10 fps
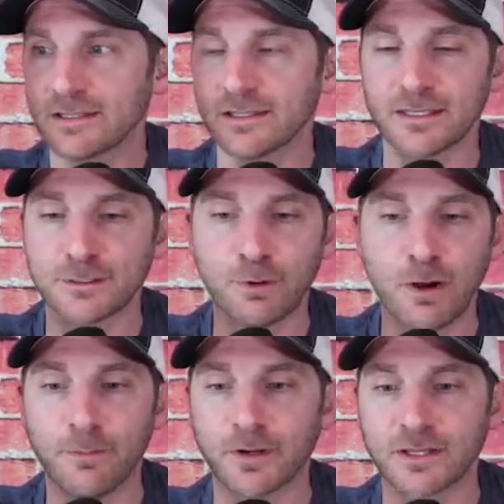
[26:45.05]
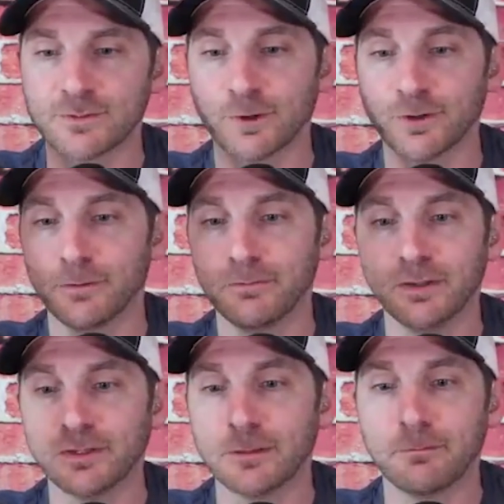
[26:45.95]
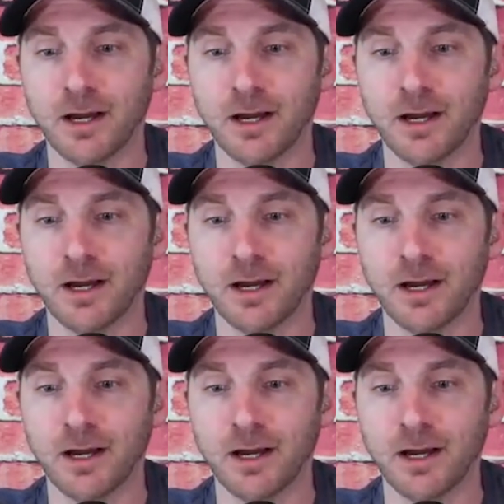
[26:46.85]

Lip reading: that this property is worth $1 million.